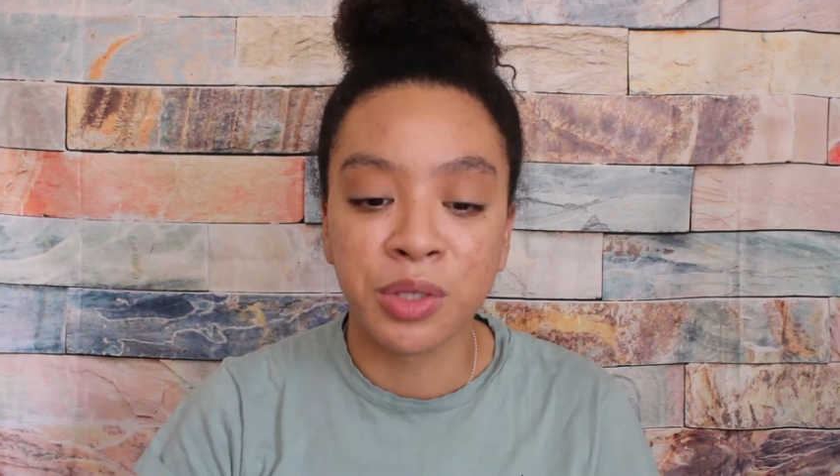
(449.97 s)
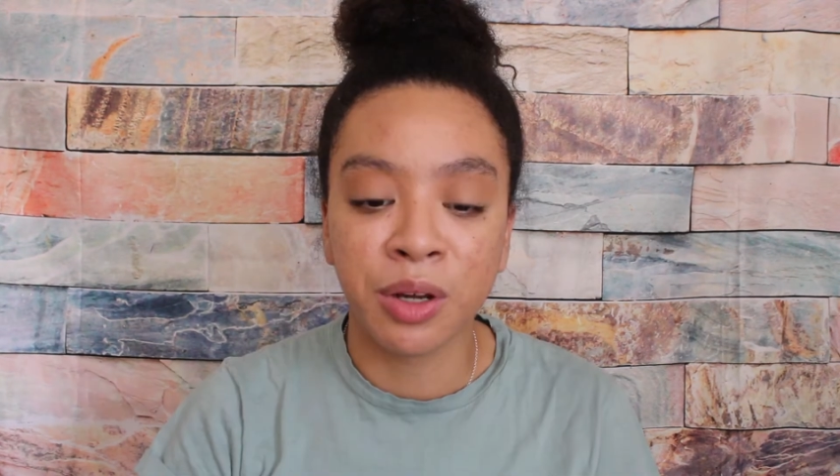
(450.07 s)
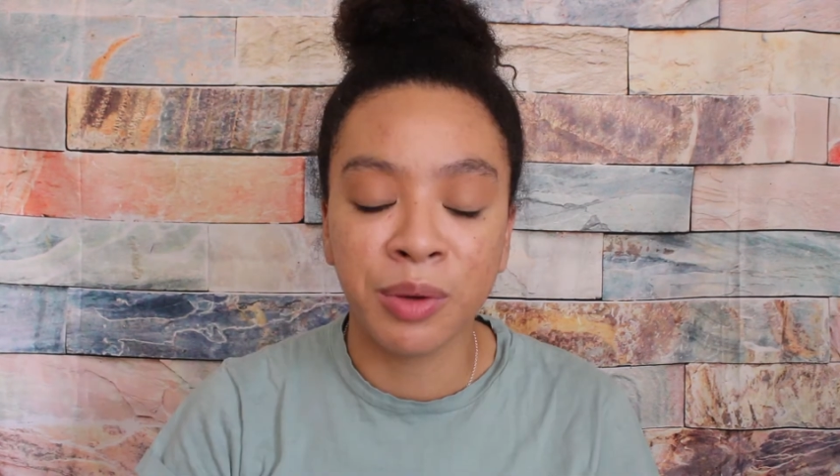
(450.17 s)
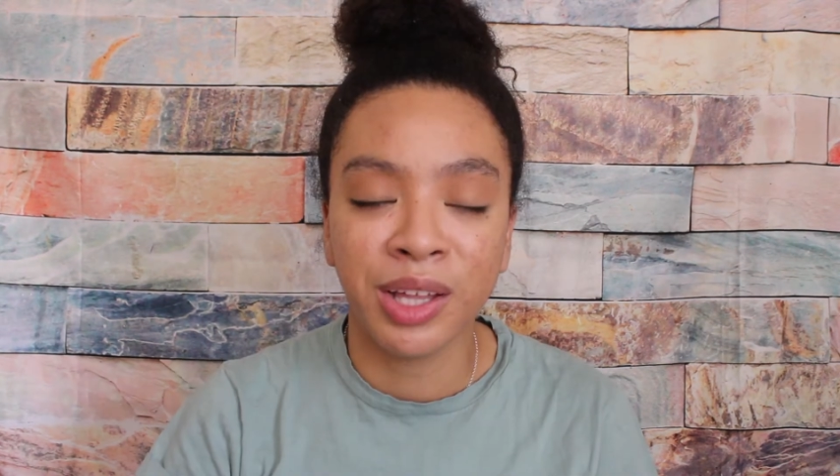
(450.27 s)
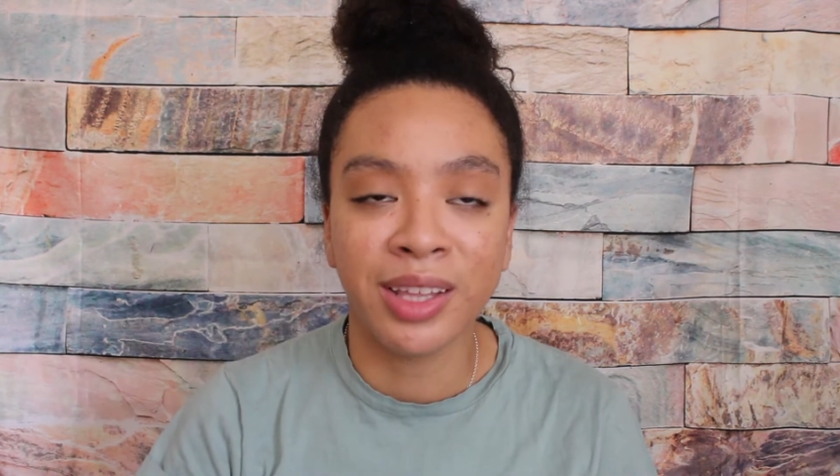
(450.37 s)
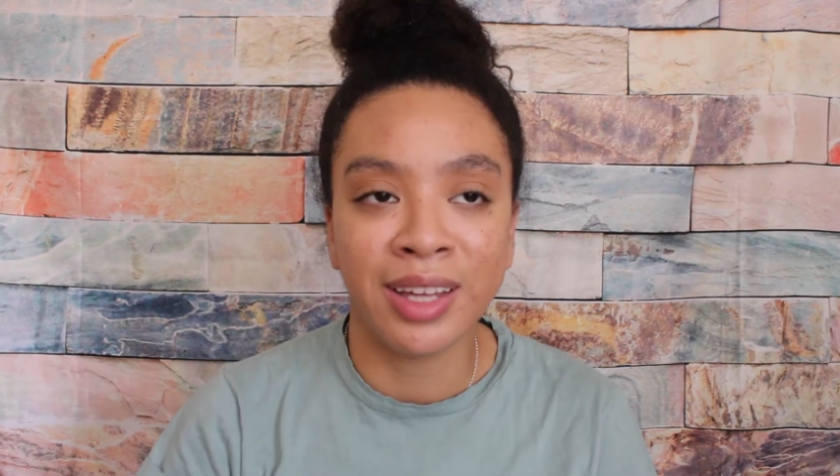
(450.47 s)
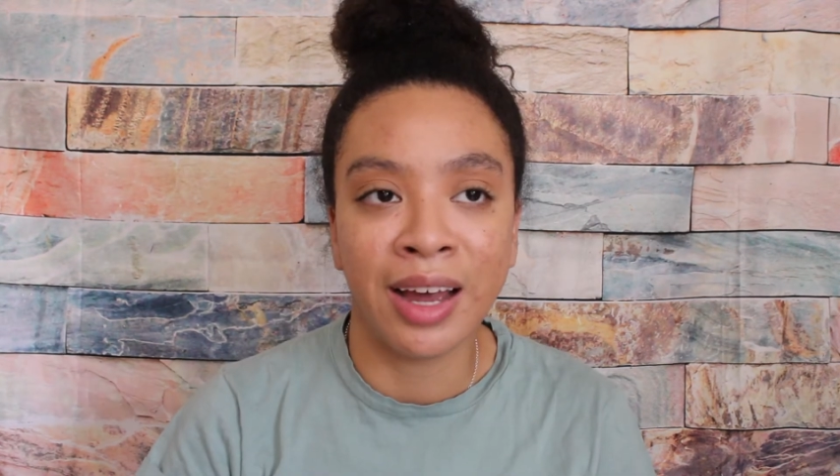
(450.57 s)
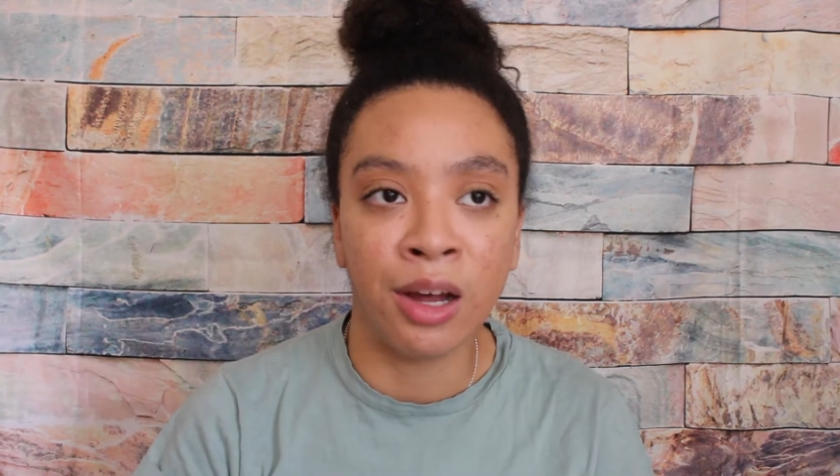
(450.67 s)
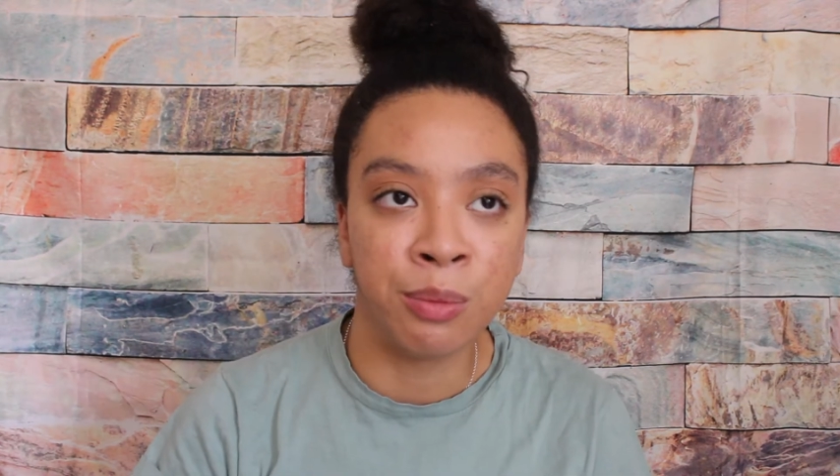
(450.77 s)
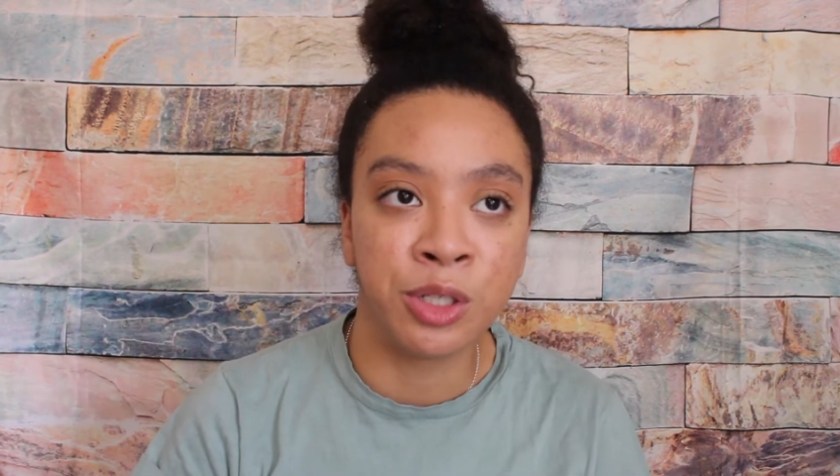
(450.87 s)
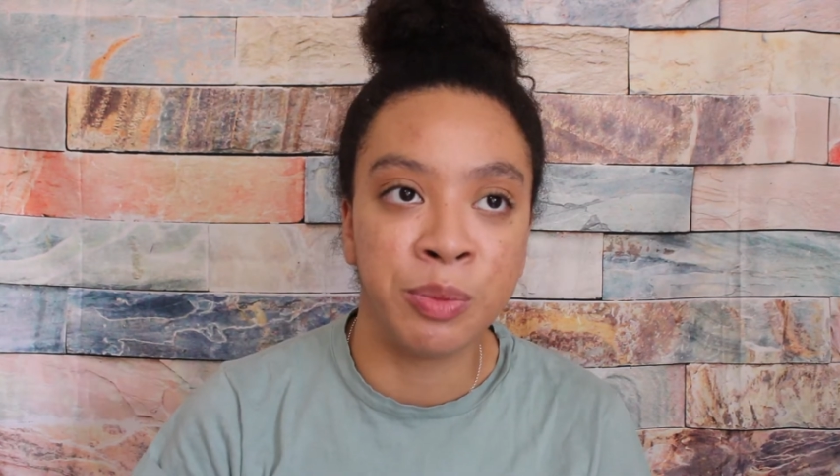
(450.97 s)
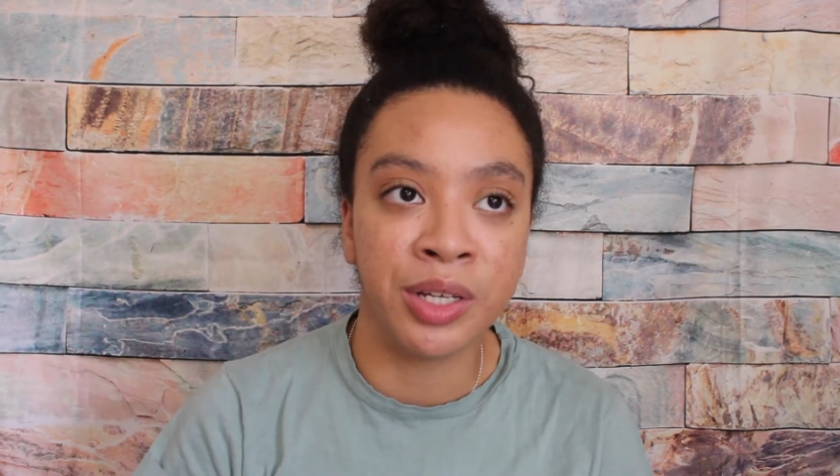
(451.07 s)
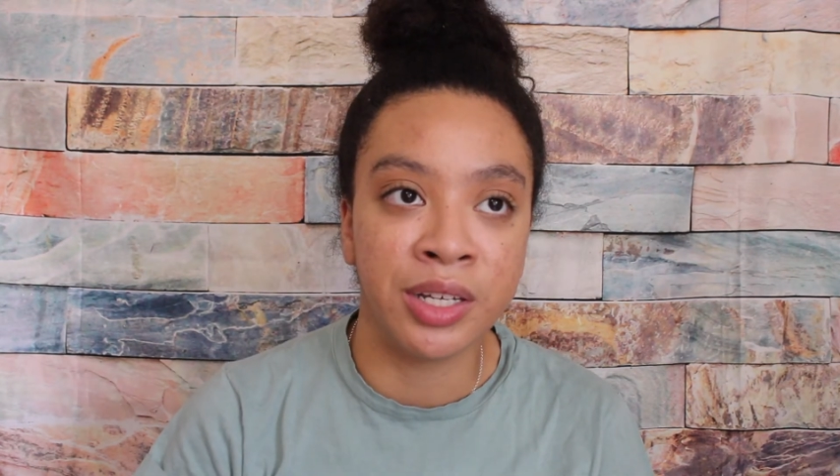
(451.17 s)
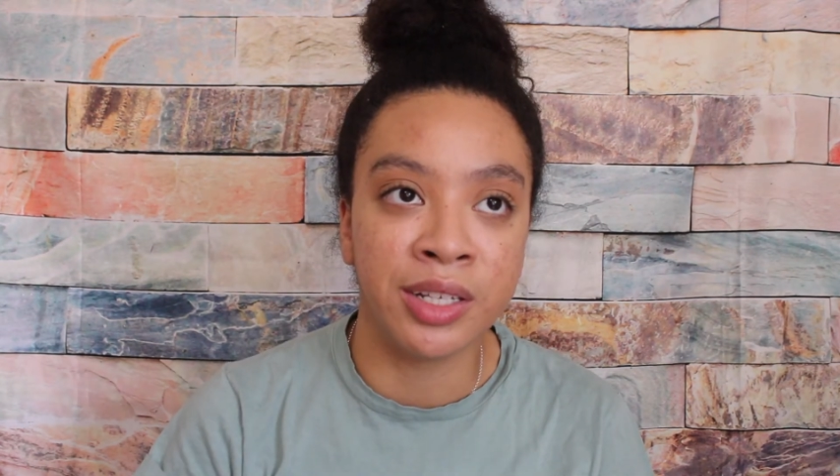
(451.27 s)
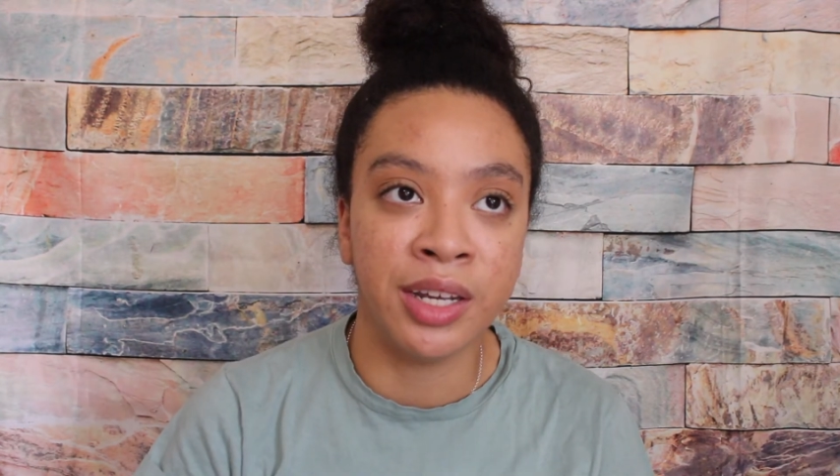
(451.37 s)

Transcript: So I really like that app just because